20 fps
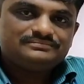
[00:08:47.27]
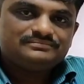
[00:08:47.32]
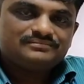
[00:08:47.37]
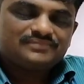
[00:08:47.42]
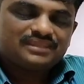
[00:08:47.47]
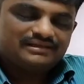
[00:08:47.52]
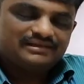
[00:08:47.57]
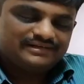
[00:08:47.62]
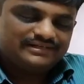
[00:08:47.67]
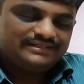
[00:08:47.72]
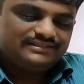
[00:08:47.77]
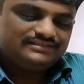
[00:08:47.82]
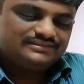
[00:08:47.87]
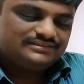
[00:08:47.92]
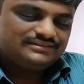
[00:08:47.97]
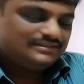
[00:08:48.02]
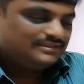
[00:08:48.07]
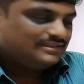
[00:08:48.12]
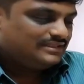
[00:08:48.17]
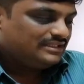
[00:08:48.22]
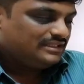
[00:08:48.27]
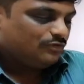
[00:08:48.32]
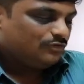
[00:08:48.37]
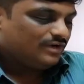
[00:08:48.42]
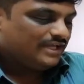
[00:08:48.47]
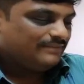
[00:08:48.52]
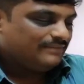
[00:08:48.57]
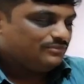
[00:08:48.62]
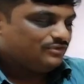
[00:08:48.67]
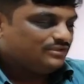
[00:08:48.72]
right? Now what I
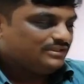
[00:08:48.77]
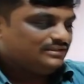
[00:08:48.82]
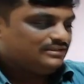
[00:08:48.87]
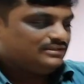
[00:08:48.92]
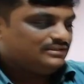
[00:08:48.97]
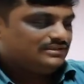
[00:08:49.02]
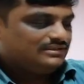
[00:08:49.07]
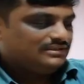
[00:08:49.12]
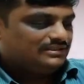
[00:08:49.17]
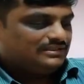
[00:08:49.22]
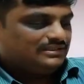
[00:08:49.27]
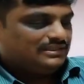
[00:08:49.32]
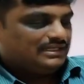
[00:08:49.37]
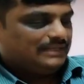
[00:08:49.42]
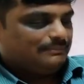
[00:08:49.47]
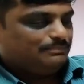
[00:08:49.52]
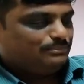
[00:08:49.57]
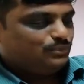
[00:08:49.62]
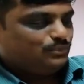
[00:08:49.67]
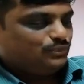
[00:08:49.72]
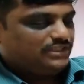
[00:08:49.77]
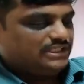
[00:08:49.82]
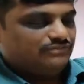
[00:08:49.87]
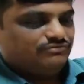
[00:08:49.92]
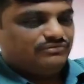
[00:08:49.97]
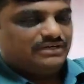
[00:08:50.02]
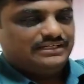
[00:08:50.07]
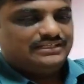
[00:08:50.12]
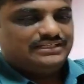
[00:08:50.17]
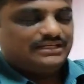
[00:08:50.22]
am doing, I am putting
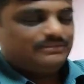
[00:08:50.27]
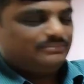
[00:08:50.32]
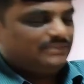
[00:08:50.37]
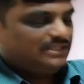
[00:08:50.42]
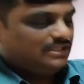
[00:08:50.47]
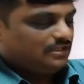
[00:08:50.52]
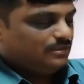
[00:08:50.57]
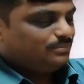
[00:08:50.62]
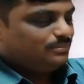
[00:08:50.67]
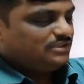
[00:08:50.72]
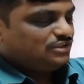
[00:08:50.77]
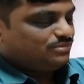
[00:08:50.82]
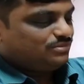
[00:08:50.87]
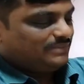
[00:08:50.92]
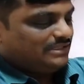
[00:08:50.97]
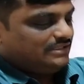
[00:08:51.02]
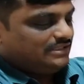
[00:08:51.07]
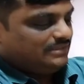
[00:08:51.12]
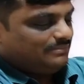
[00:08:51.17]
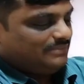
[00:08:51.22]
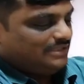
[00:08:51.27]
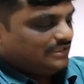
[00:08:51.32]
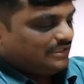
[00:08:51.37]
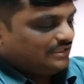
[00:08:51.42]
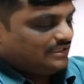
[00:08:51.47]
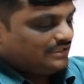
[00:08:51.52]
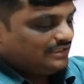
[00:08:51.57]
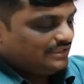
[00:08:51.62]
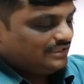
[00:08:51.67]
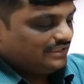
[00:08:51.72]
one terminal of this multimeter
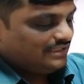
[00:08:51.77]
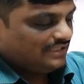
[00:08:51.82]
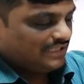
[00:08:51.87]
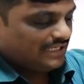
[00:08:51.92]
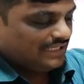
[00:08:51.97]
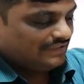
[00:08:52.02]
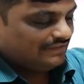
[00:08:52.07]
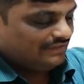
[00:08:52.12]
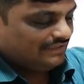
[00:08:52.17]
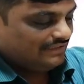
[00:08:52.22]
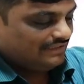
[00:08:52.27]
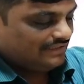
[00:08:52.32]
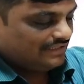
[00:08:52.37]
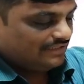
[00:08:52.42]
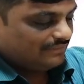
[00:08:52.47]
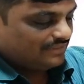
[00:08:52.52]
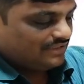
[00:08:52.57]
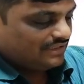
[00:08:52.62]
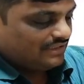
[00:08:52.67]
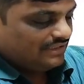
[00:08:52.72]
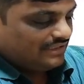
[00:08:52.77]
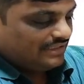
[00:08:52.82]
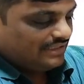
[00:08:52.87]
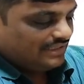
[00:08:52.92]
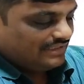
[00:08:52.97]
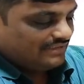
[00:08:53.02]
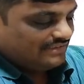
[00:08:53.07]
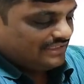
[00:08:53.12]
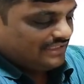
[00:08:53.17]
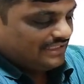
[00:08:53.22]
in earthing terminal and
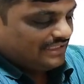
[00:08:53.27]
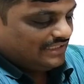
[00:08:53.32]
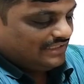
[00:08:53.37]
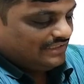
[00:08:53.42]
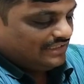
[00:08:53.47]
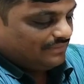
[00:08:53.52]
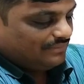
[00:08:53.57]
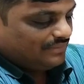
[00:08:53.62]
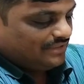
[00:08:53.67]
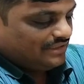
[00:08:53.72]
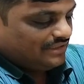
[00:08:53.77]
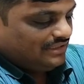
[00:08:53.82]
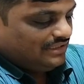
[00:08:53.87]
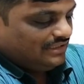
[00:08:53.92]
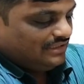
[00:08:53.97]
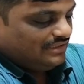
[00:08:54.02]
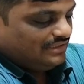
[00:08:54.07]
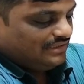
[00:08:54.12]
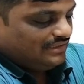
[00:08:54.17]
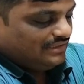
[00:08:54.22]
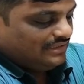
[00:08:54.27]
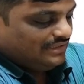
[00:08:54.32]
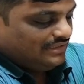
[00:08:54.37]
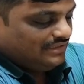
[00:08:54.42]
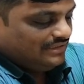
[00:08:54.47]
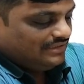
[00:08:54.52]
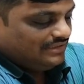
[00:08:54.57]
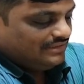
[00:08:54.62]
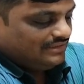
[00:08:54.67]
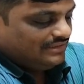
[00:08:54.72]
second terminal in
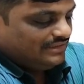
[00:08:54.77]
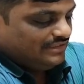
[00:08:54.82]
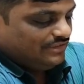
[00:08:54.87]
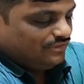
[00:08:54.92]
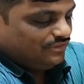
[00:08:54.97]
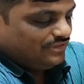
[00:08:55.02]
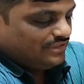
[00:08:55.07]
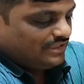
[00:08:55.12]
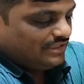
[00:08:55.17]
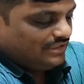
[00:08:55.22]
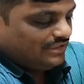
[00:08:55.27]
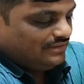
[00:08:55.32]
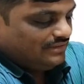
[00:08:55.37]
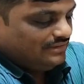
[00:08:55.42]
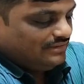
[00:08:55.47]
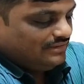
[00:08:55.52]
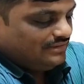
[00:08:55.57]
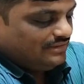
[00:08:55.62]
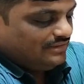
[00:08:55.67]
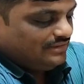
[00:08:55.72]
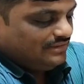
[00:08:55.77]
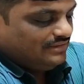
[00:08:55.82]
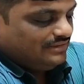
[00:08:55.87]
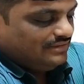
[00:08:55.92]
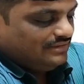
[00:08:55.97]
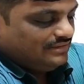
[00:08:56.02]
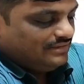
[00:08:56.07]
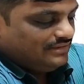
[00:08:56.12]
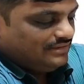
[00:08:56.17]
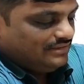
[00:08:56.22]
the neutral.
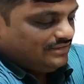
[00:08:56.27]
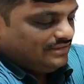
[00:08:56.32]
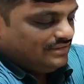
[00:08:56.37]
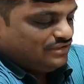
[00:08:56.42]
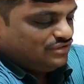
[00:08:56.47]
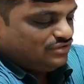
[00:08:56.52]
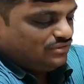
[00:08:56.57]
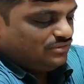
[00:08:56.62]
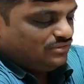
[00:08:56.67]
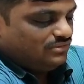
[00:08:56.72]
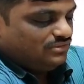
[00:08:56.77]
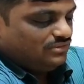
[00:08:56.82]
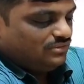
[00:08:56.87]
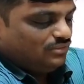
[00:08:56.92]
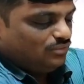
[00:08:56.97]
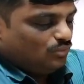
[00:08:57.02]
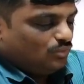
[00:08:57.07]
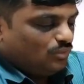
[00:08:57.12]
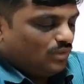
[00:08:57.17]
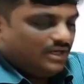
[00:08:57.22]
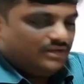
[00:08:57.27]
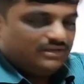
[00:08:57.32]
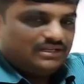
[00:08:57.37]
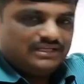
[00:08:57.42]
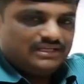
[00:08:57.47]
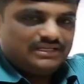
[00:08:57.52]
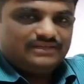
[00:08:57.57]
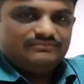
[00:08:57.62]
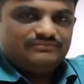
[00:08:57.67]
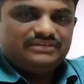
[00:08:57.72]
So
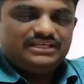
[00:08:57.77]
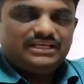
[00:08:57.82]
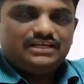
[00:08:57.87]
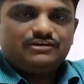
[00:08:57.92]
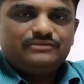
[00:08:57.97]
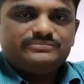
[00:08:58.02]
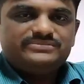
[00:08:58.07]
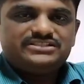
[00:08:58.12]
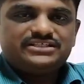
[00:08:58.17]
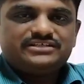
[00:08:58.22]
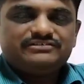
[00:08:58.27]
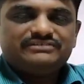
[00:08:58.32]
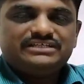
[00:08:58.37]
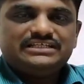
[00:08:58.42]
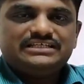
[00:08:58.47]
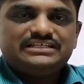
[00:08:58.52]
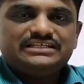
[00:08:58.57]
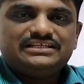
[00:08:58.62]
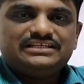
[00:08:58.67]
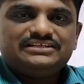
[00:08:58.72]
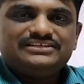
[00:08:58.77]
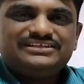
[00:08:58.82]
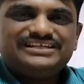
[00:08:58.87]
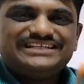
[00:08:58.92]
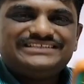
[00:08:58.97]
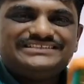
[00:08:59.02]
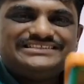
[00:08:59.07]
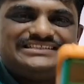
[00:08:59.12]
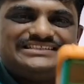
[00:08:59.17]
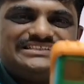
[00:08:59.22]
what we are observing here, we can
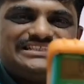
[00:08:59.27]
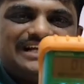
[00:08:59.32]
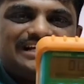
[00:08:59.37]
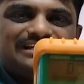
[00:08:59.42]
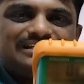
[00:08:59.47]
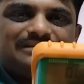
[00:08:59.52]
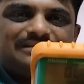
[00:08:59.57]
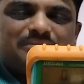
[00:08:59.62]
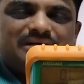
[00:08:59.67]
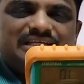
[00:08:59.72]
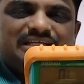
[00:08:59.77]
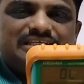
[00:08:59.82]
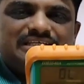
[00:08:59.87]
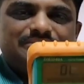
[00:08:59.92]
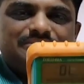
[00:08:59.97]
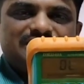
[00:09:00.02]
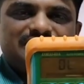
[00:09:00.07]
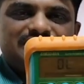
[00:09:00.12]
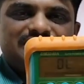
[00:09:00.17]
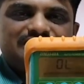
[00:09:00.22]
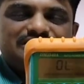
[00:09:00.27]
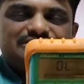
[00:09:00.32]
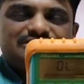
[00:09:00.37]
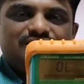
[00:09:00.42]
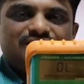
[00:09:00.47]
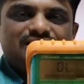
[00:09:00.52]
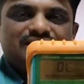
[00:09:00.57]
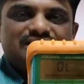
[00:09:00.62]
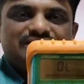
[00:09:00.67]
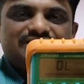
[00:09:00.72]
see that multimeter is not
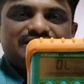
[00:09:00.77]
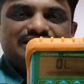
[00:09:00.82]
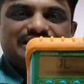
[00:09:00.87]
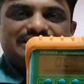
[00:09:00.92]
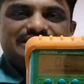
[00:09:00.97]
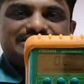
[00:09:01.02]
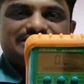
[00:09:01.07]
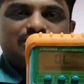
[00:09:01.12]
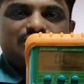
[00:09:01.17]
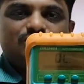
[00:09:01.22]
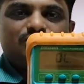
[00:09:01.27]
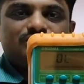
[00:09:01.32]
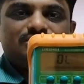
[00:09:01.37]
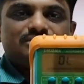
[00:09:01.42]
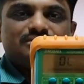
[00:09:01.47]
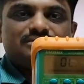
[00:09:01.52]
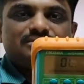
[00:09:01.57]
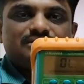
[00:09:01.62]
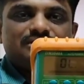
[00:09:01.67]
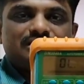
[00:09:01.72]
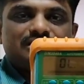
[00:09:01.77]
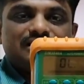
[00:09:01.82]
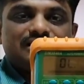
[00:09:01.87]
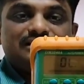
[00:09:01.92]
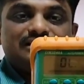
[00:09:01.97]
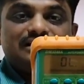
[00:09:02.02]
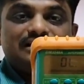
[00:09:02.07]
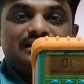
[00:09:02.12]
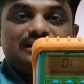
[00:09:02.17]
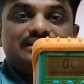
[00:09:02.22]
giving any sound, rather
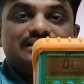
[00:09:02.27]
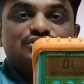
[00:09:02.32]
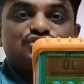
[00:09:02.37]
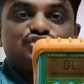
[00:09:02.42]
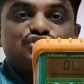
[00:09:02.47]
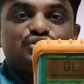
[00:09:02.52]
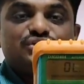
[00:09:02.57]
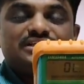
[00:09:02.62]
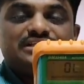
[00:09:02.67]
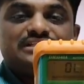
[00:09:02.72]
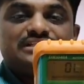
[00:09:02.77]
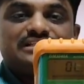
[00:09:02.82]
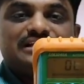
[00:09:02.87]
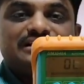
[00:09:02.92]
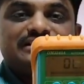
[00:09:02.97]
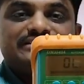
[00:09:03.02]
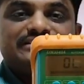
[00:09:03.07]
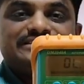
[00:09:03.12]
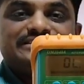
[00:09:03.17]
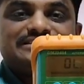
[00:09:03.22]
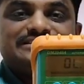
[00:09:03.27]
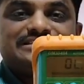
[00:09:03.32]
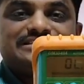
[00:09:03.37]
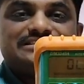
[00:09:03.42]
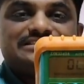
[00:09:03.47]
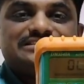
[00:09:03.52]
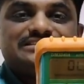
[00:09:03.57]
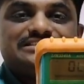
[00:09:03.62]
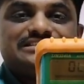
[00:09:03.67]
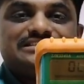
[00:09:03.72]
it is showing the resistance is